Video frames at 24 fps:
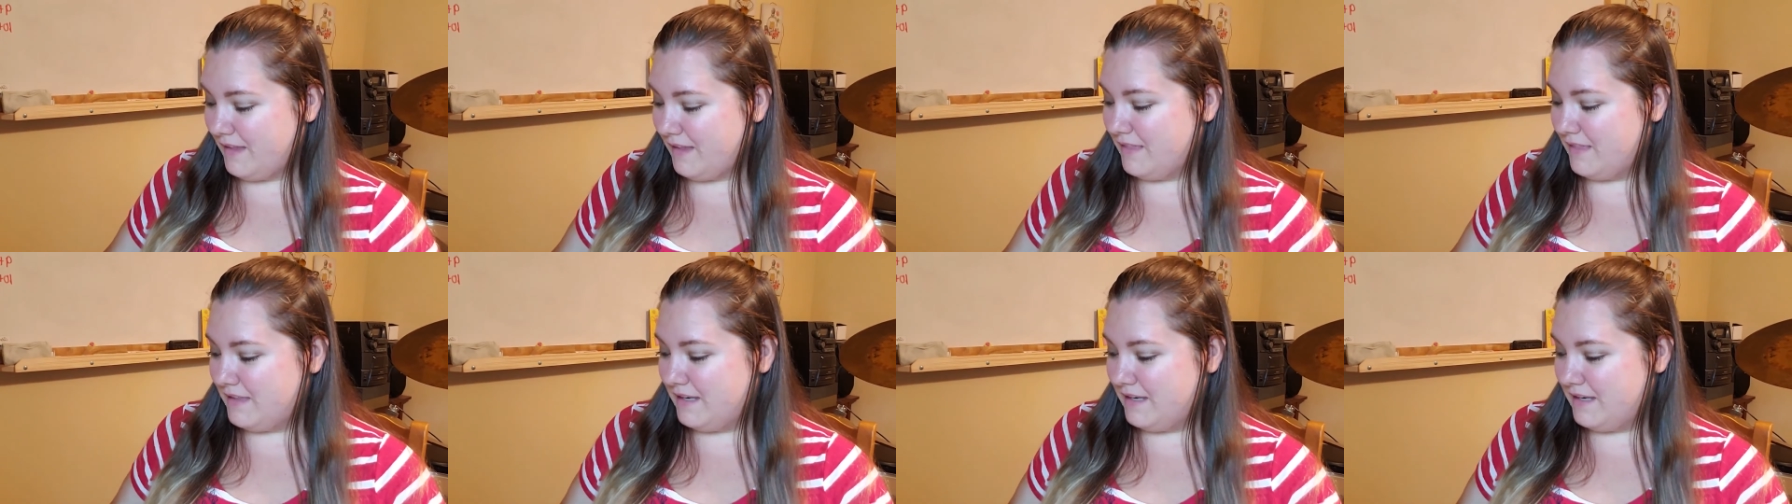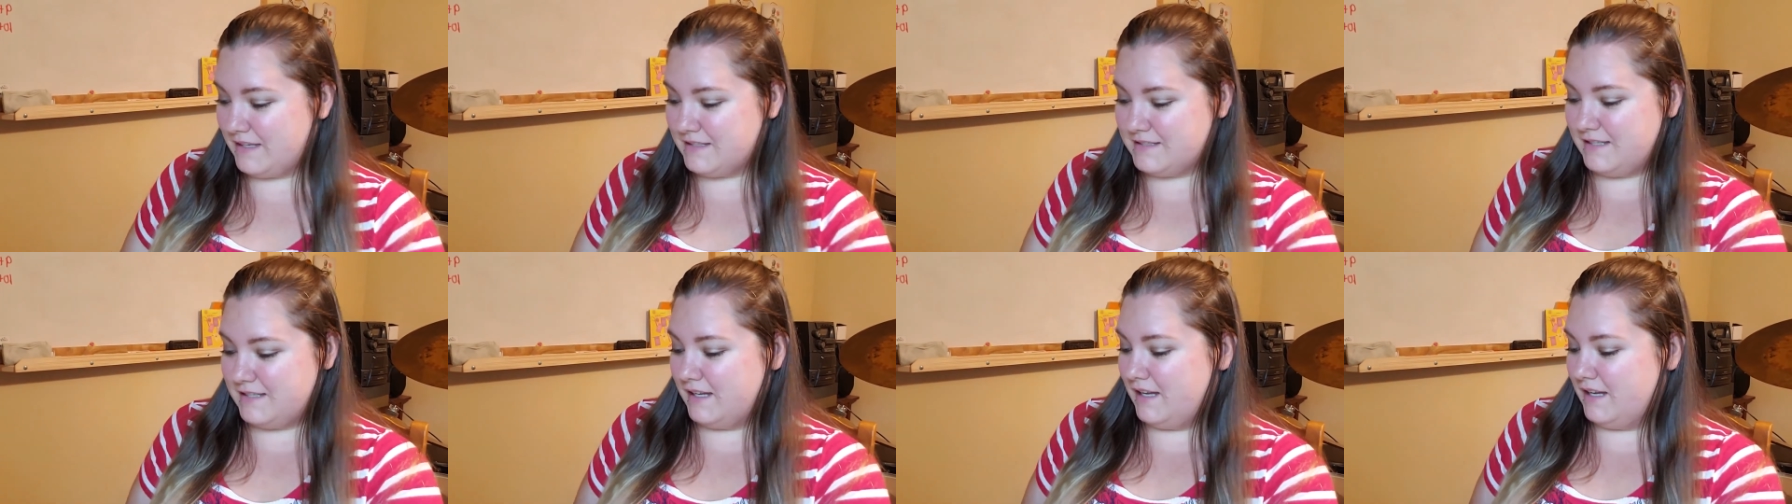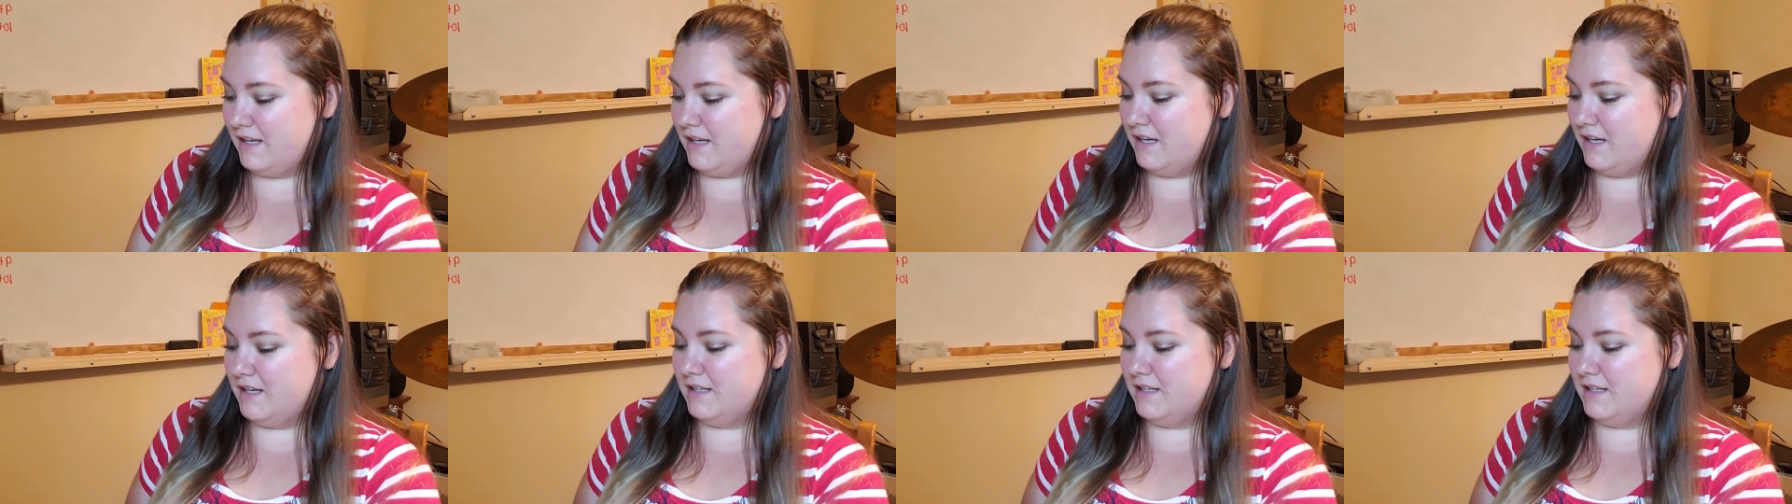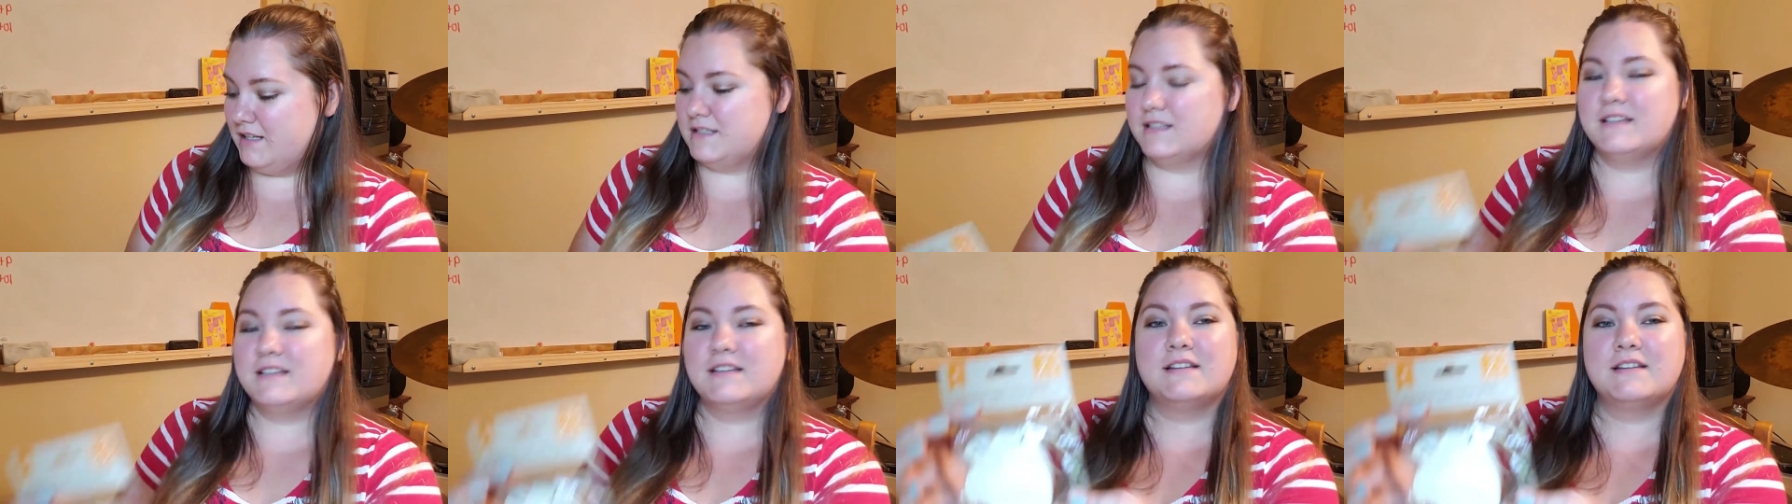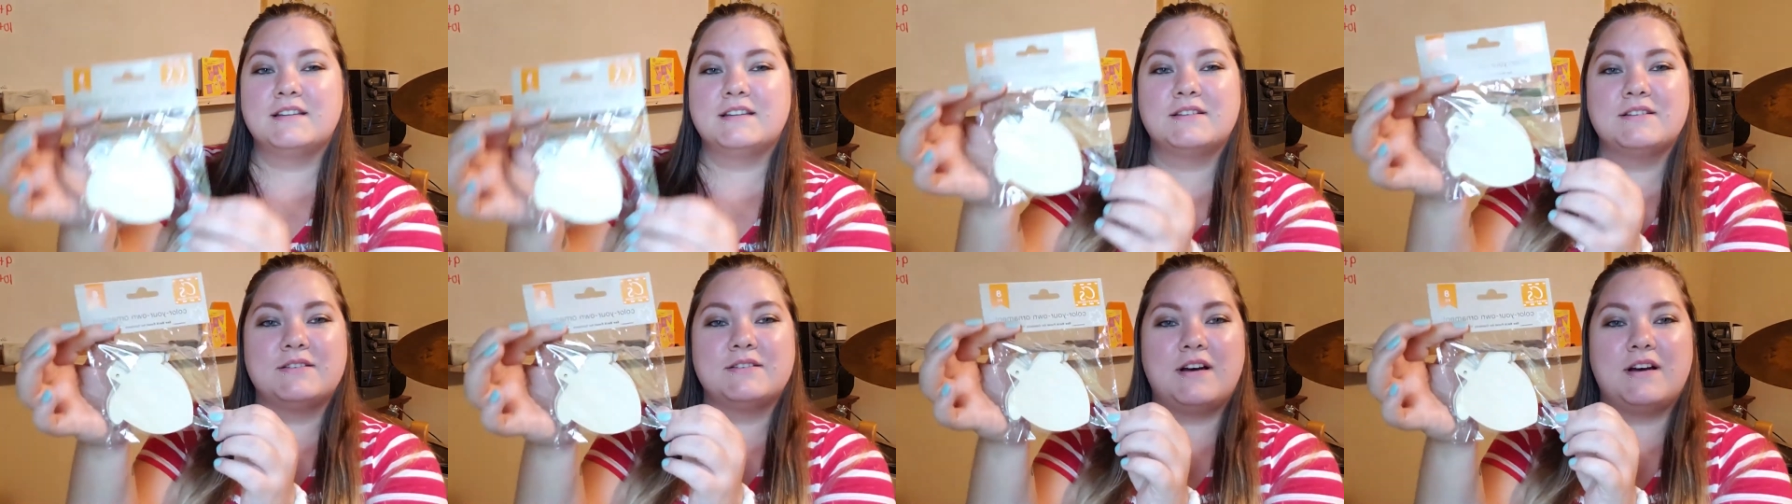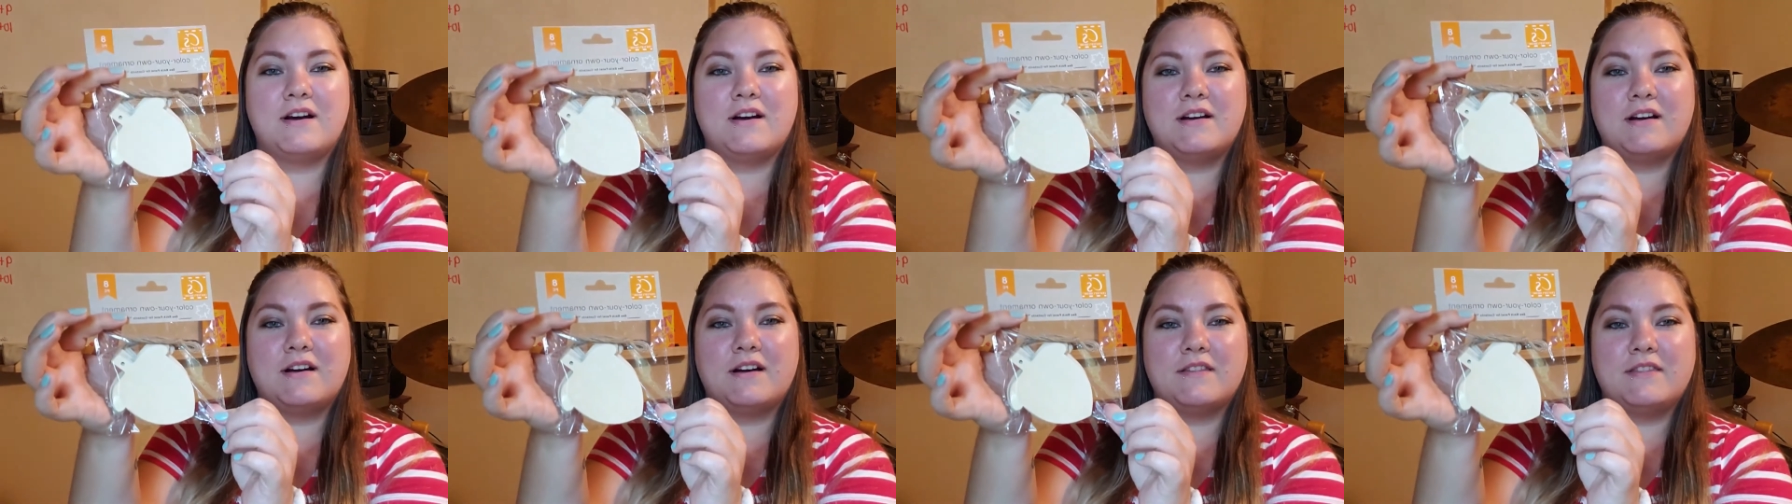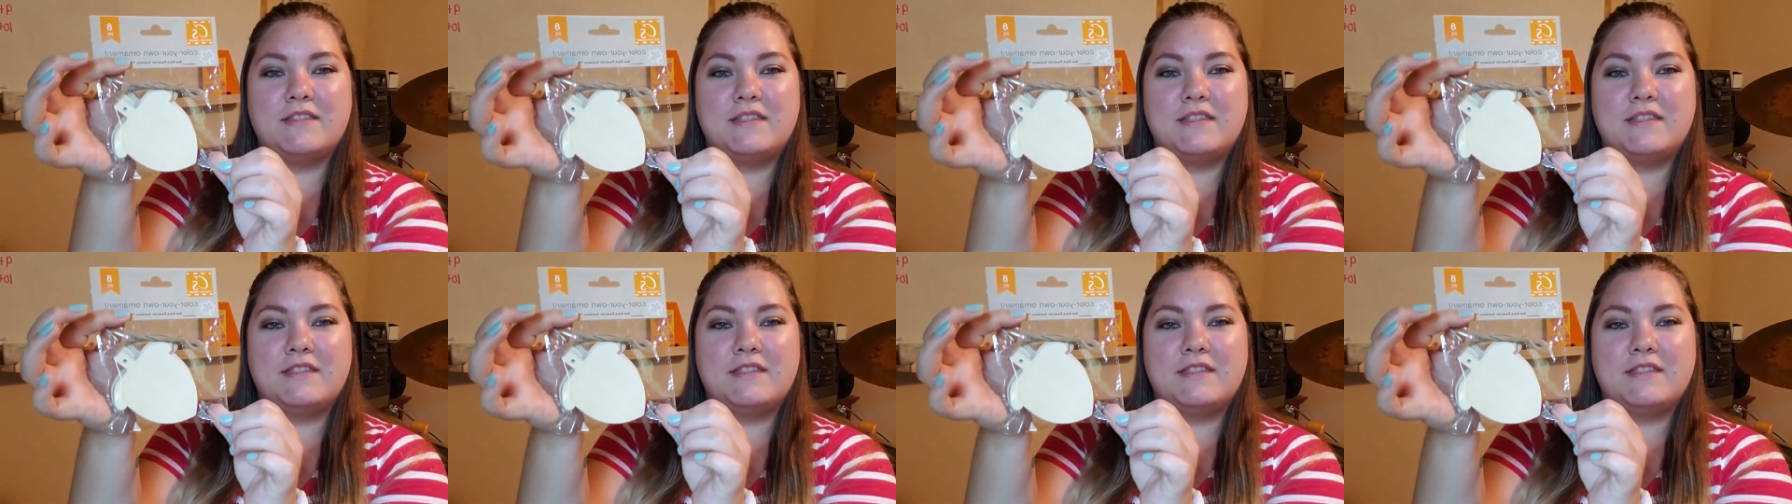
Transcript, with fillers: the next thing I got are